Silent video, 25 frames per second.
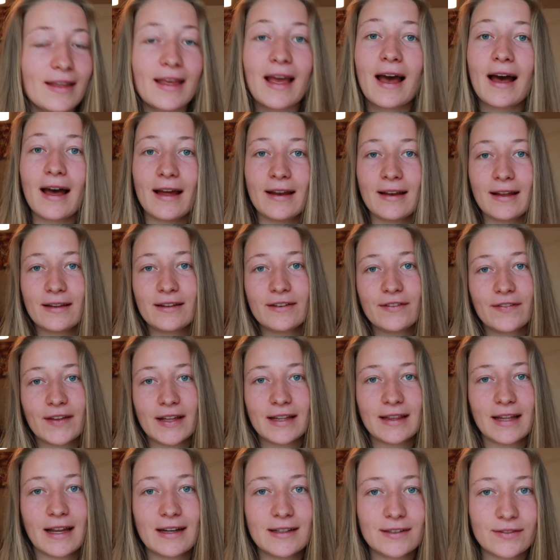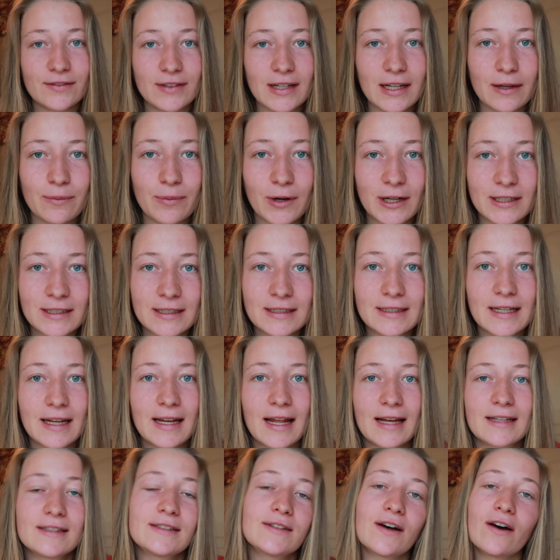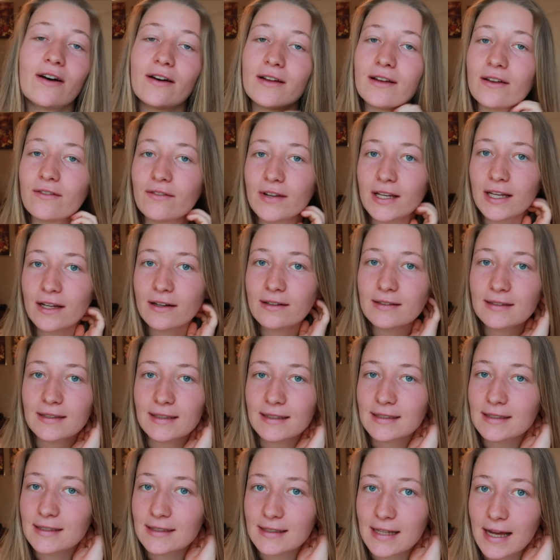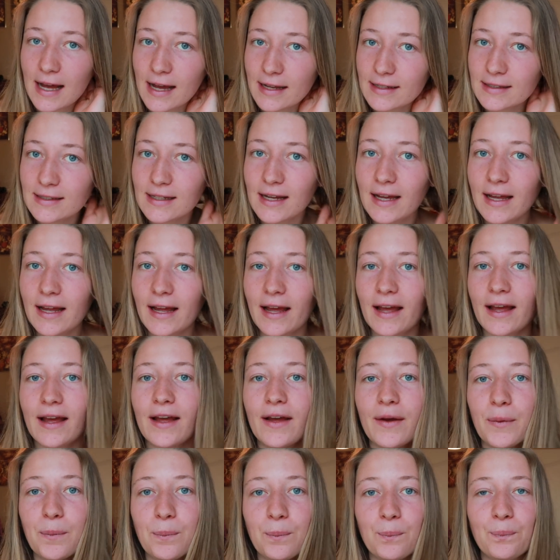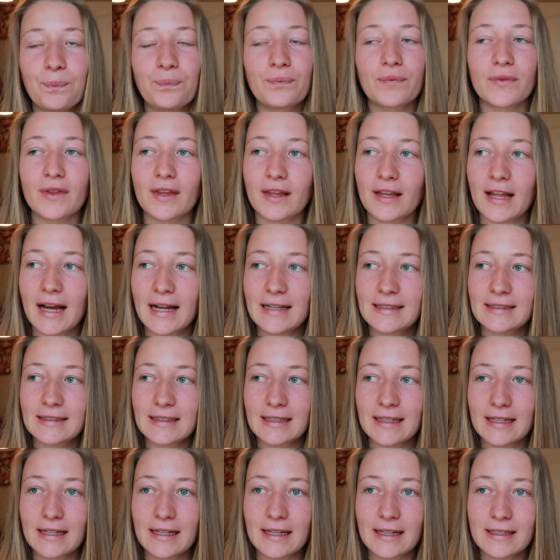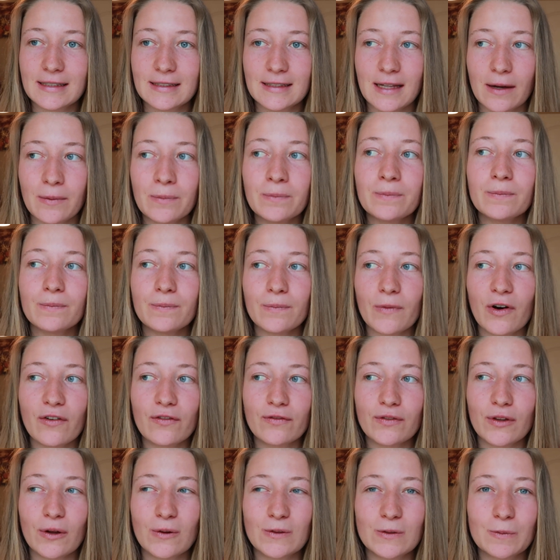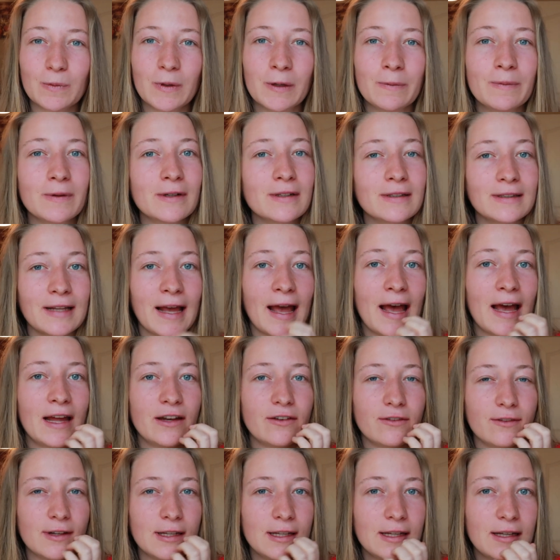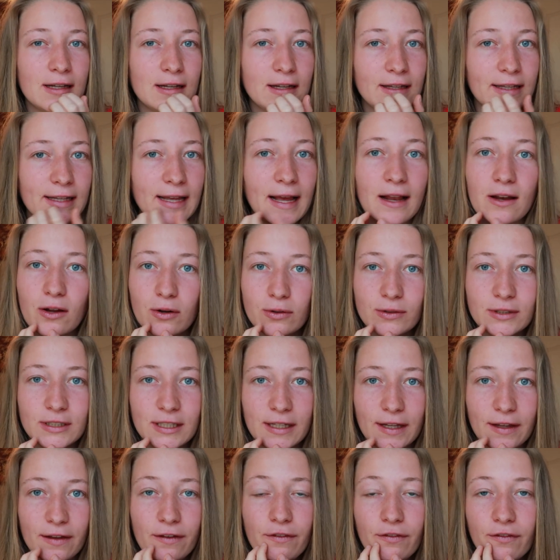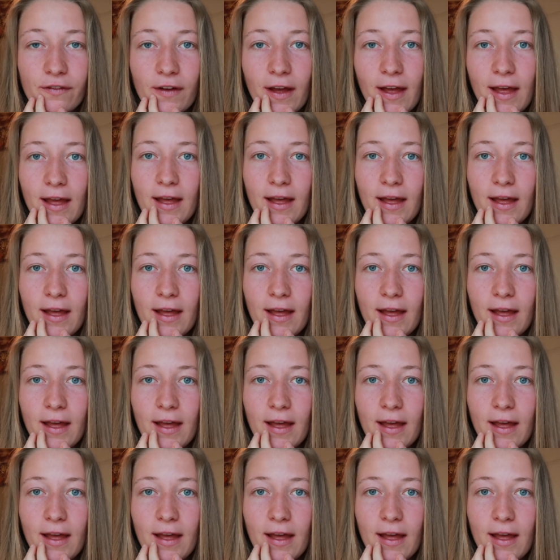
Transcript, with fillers: yeah, another thing that is really important that I saw in the videos is that um, that some of those people, they had really yellow teeth.